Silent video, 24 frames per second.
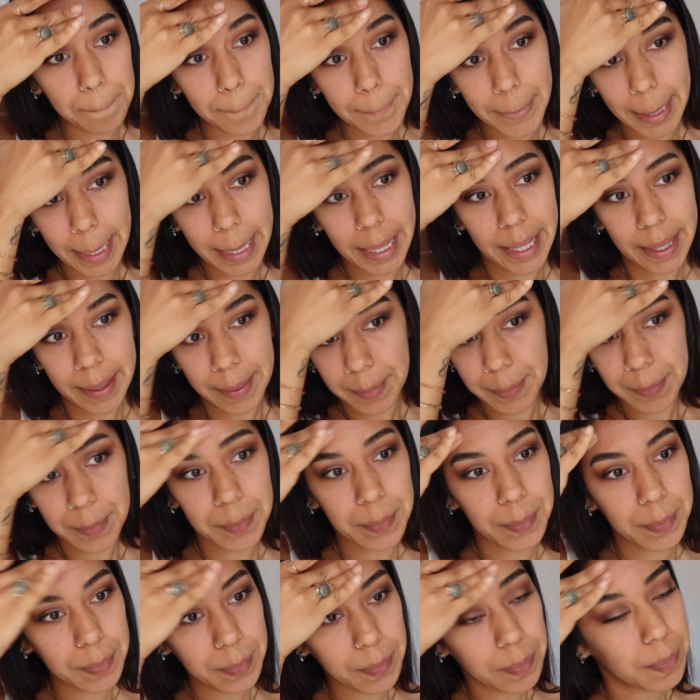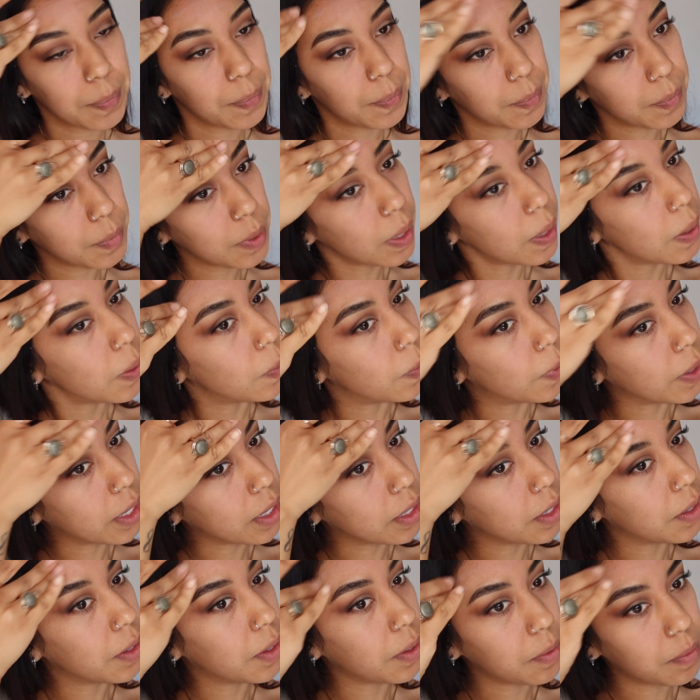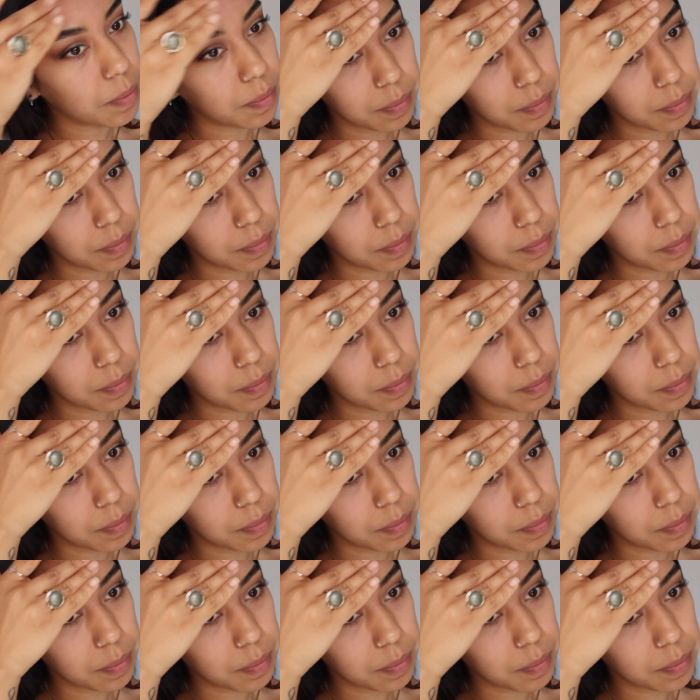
But what can you do?